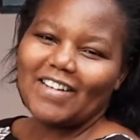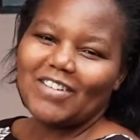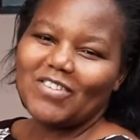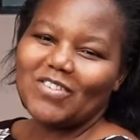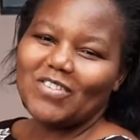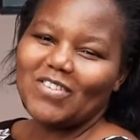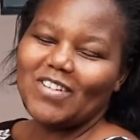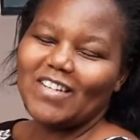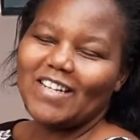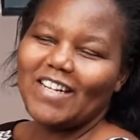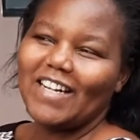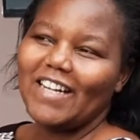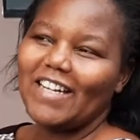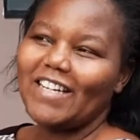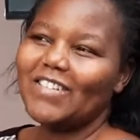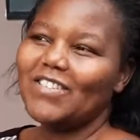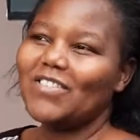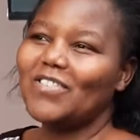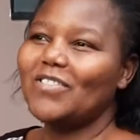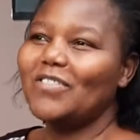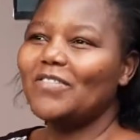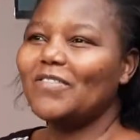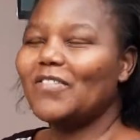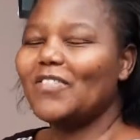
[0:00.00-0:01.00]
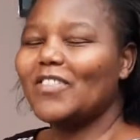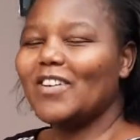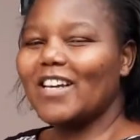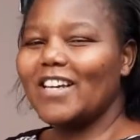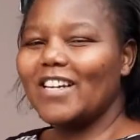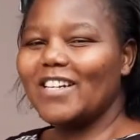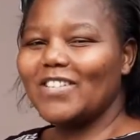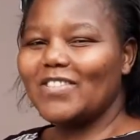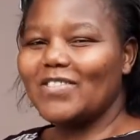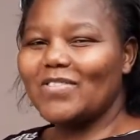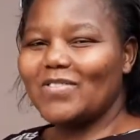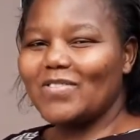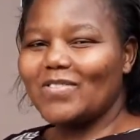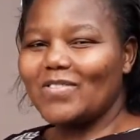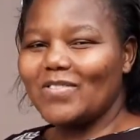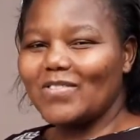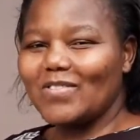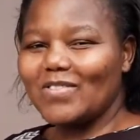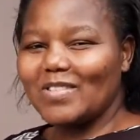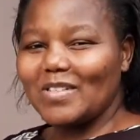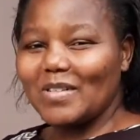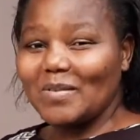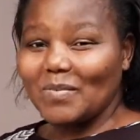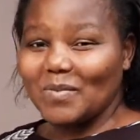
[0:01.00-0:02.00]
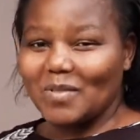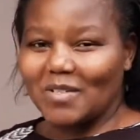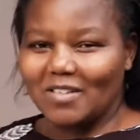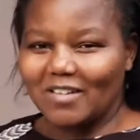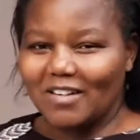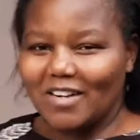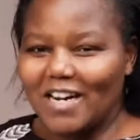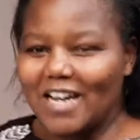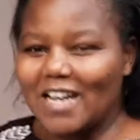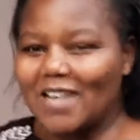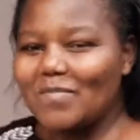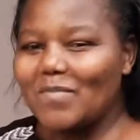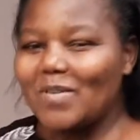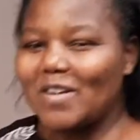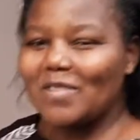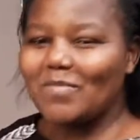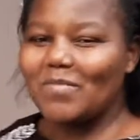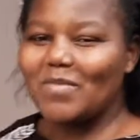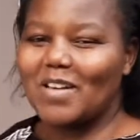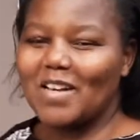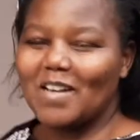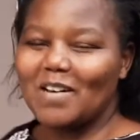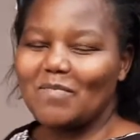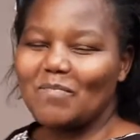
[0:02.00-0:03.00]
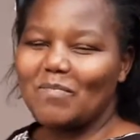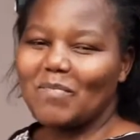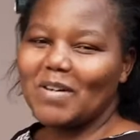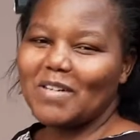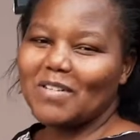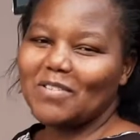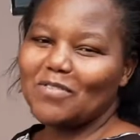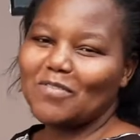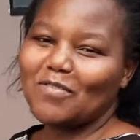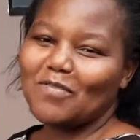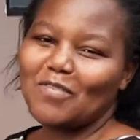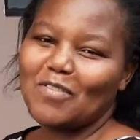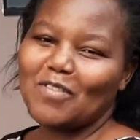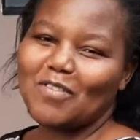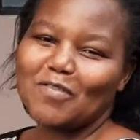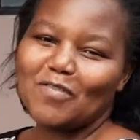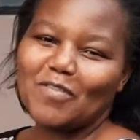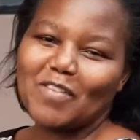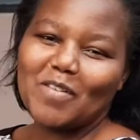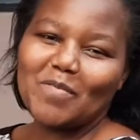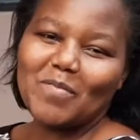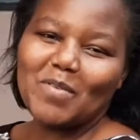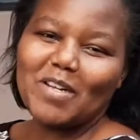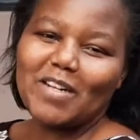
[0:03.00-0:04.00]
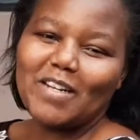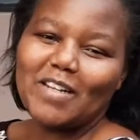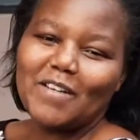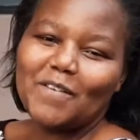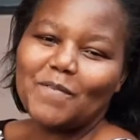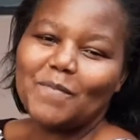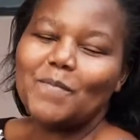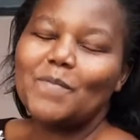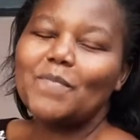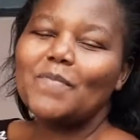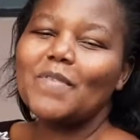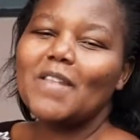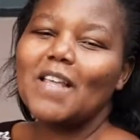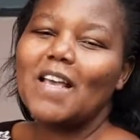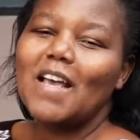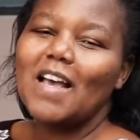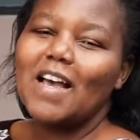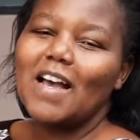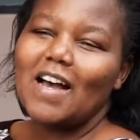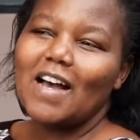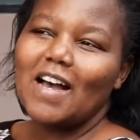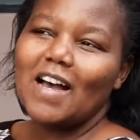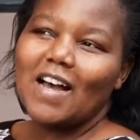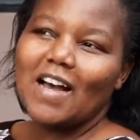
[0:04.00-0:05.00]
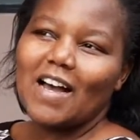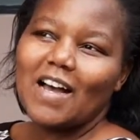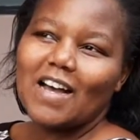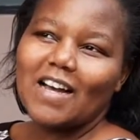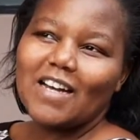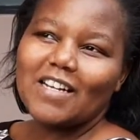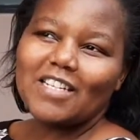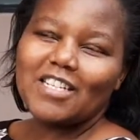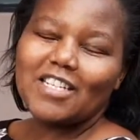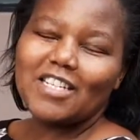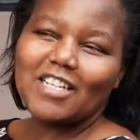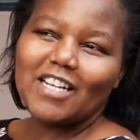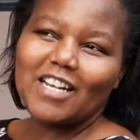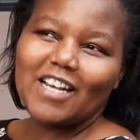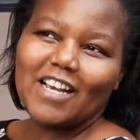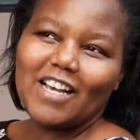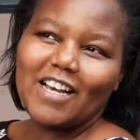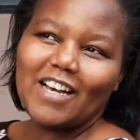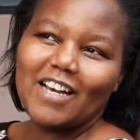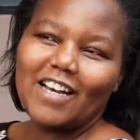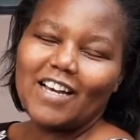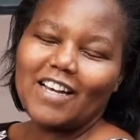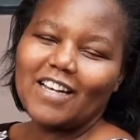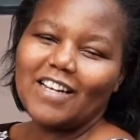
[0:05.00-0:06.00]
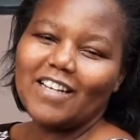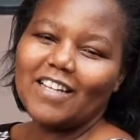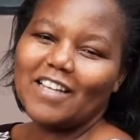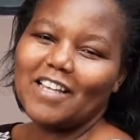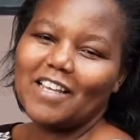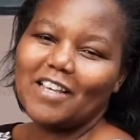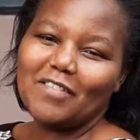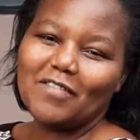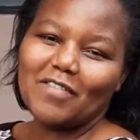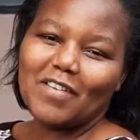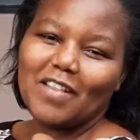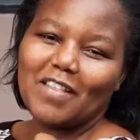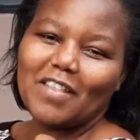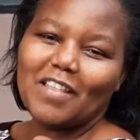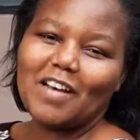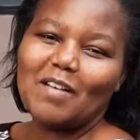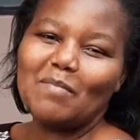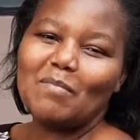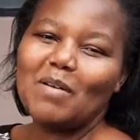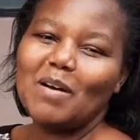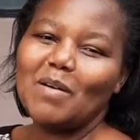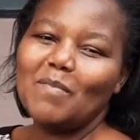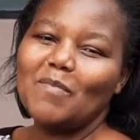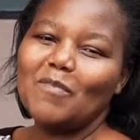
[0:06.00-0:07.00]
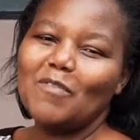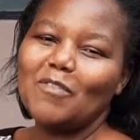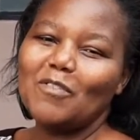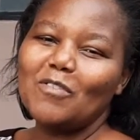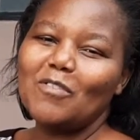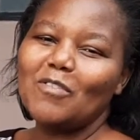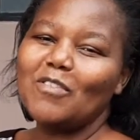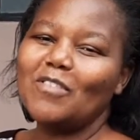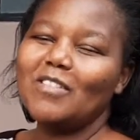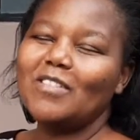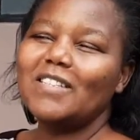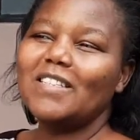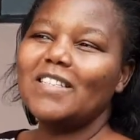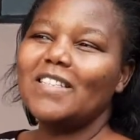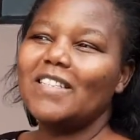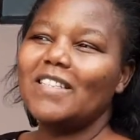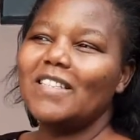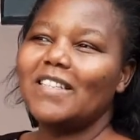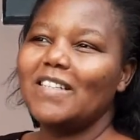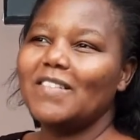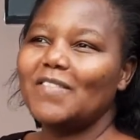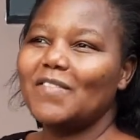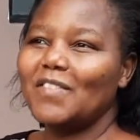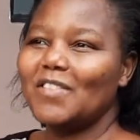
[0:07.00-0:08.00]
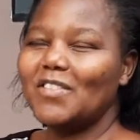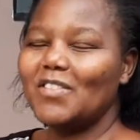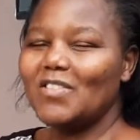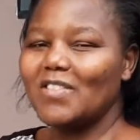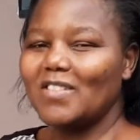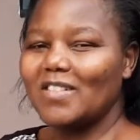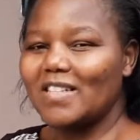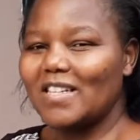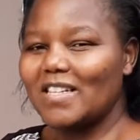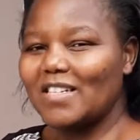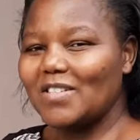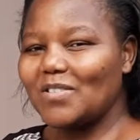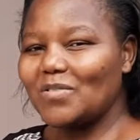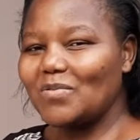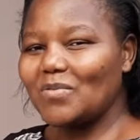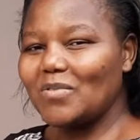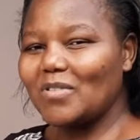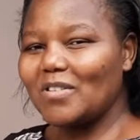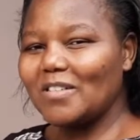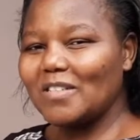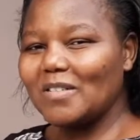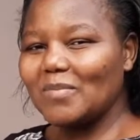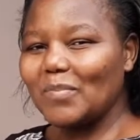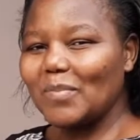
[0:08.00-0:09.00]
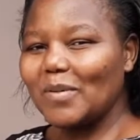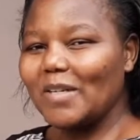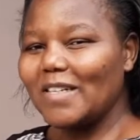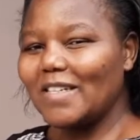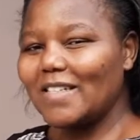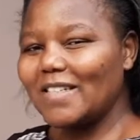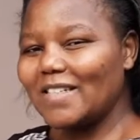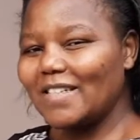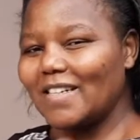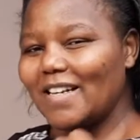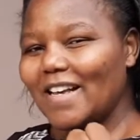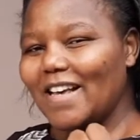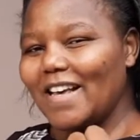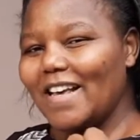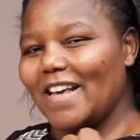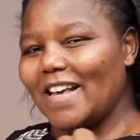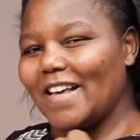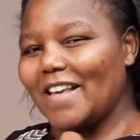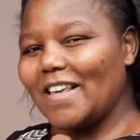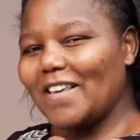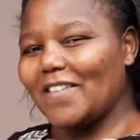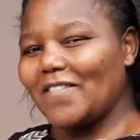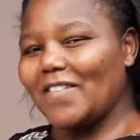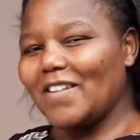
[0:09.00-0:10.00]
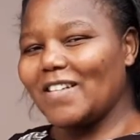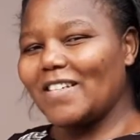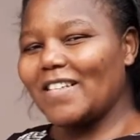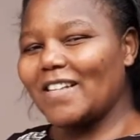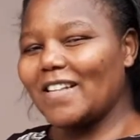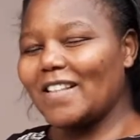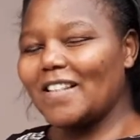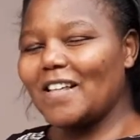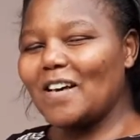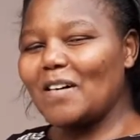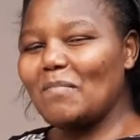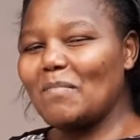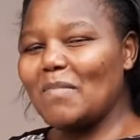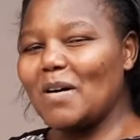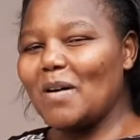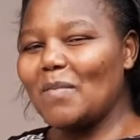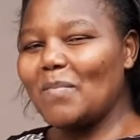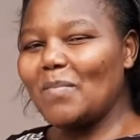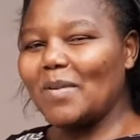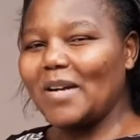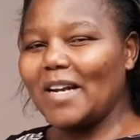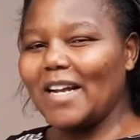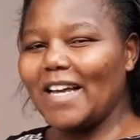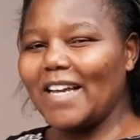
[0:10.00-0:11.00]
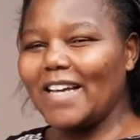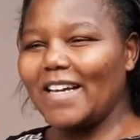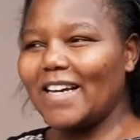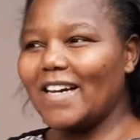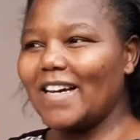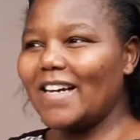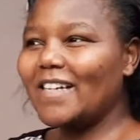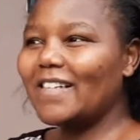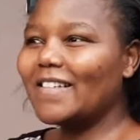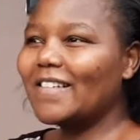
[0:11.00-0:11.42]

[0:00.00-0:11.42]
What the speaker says: don't forget to subscribe and become part of our family. Share and give a thumb up for all the videos that you watch. Please give it a thumb up, like,